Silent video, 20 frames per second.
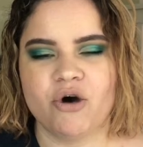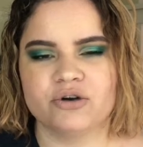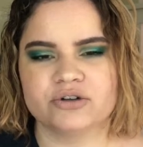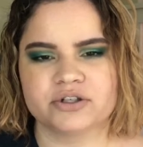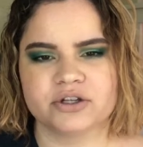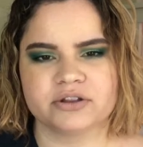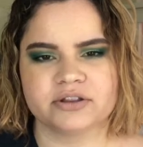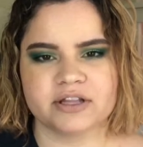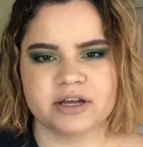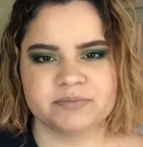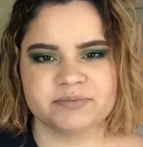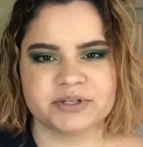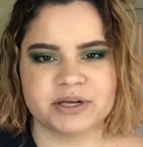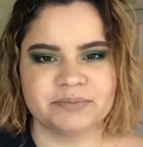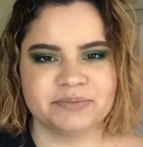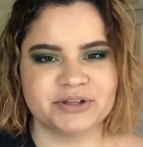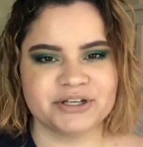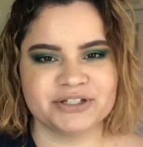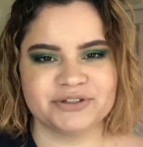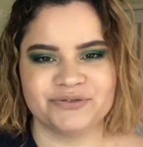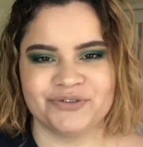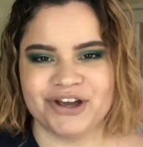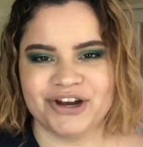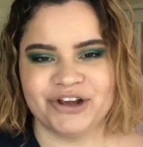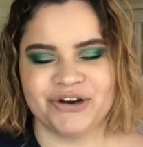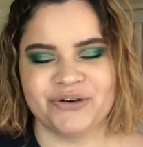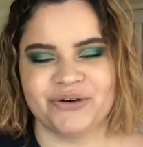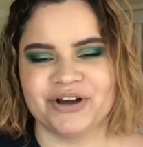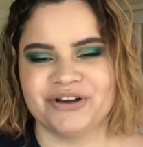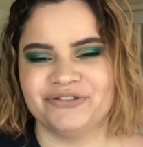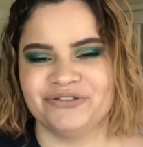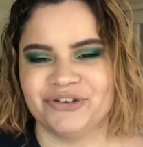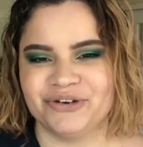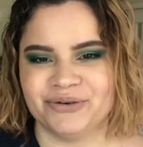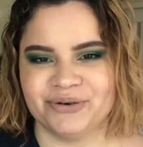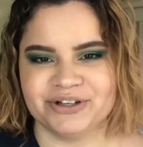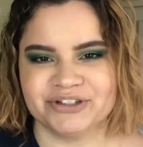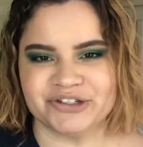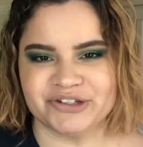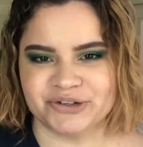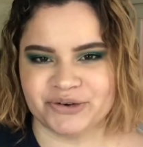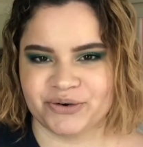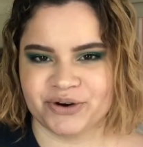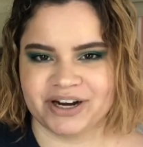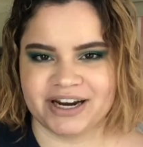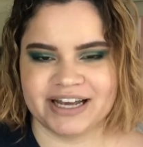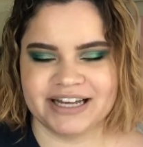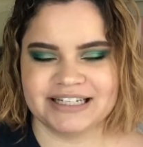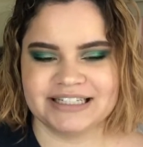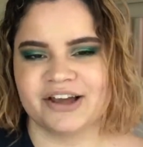Also thumbs up this video if you enjoyed it.